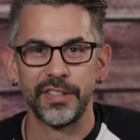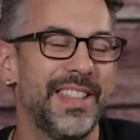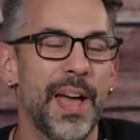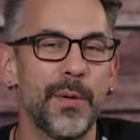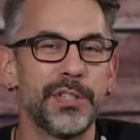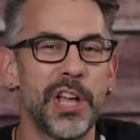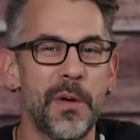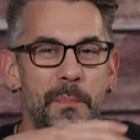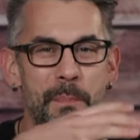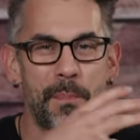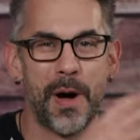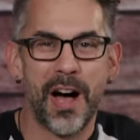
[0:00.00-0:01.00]
And that was all
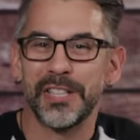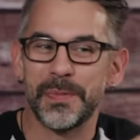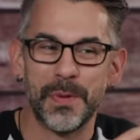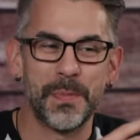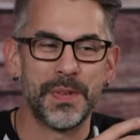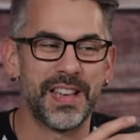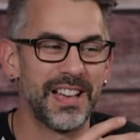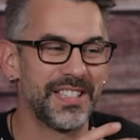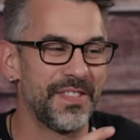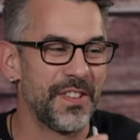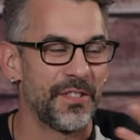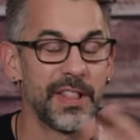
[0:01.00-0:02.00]
possible because
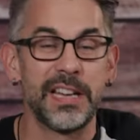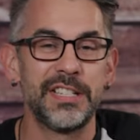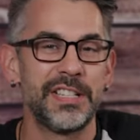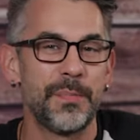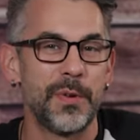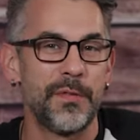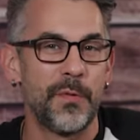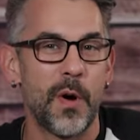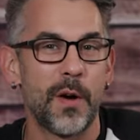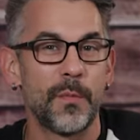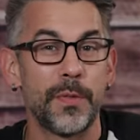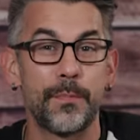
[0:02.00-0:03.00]
of the relationship we
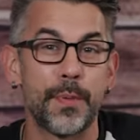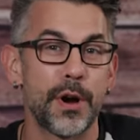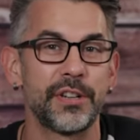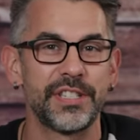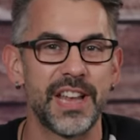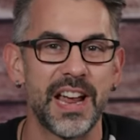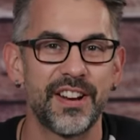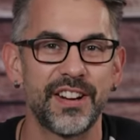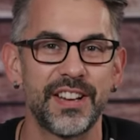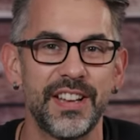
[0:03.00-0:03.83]
formed with Burgschneider.